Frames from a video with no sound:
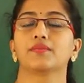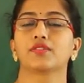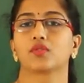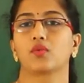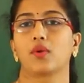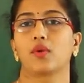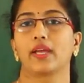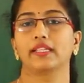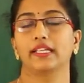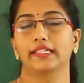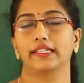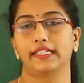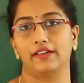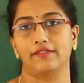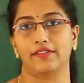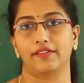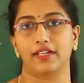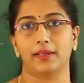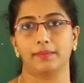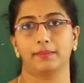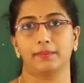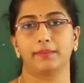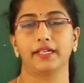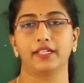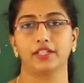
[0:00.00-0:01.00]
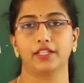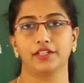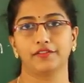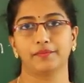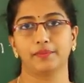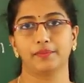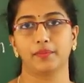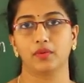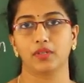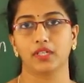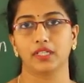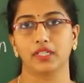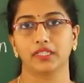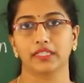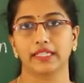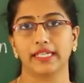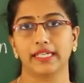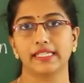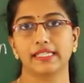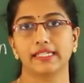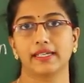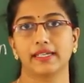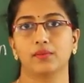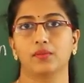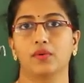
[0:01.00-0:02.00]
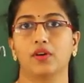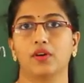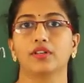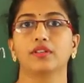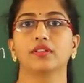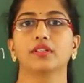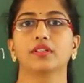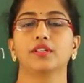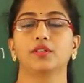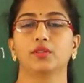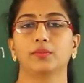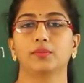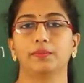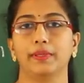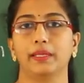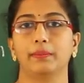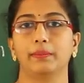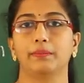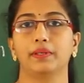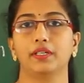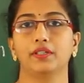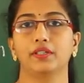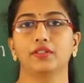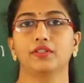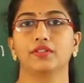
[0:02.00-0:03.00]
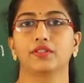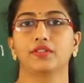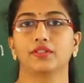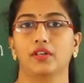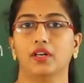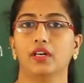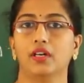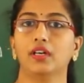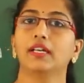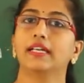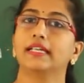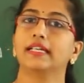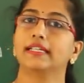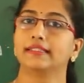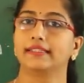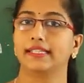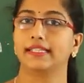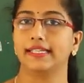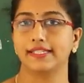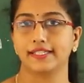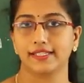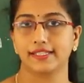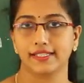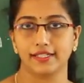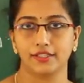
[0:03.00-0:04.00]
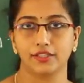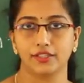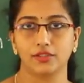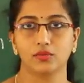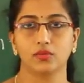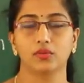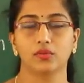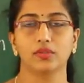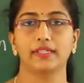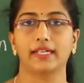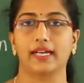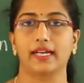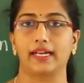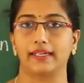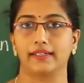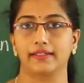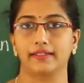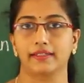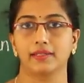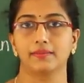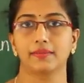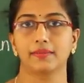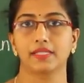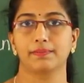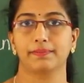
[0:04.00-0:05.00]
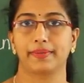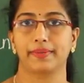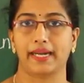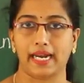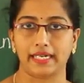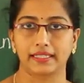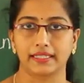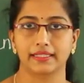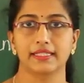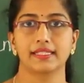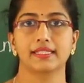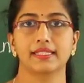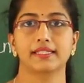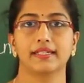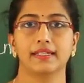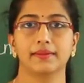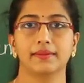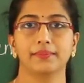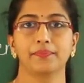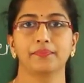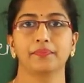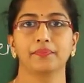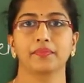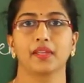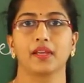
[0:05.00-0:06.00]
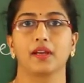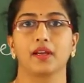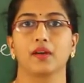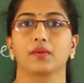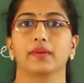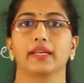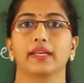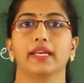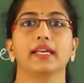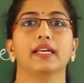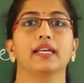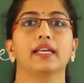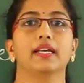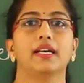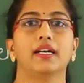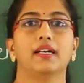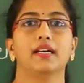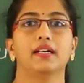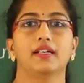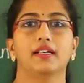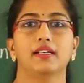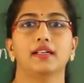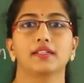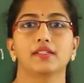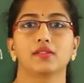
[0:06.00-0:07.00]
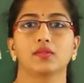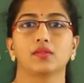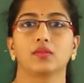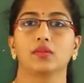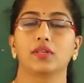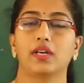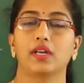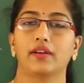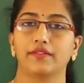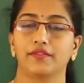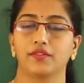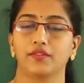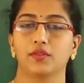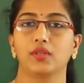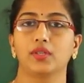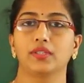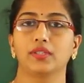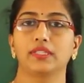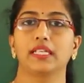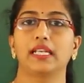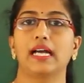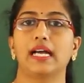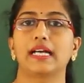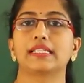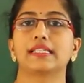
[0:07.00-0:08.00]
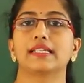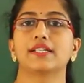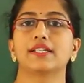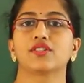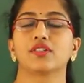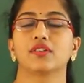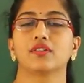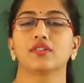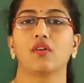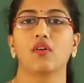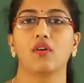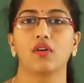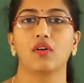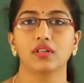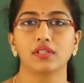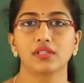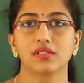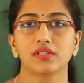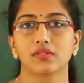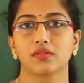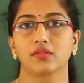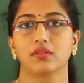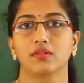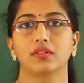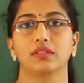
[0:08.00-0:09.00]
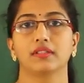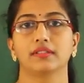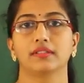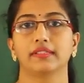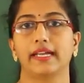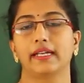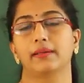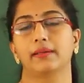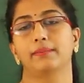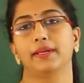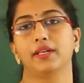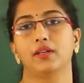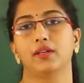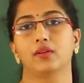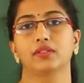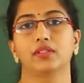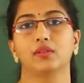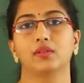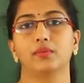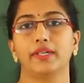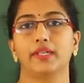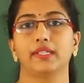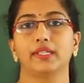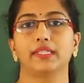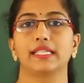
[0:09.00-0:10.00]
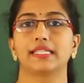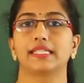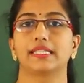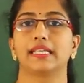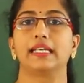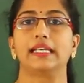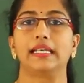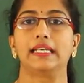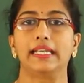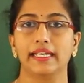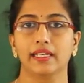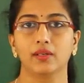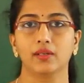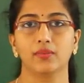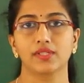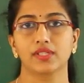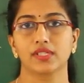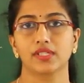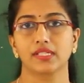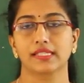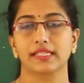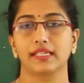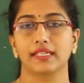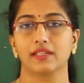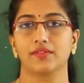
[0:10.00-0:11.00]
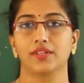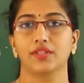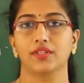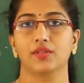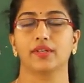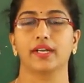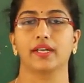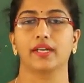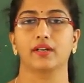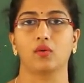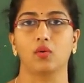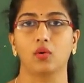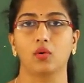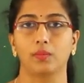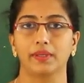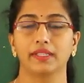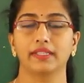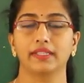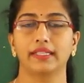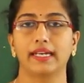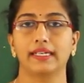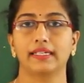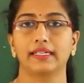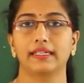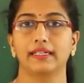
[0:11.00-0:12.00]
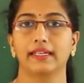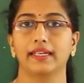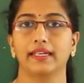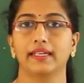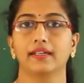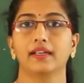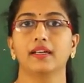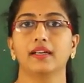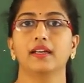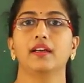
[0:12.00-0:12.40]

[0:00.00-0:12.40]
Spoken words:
showing the development of pollen grains. I want you people to draw these two diagrams, practice it. Okay, so I told you the last session also that below the video there is a link which is given. You can open that link,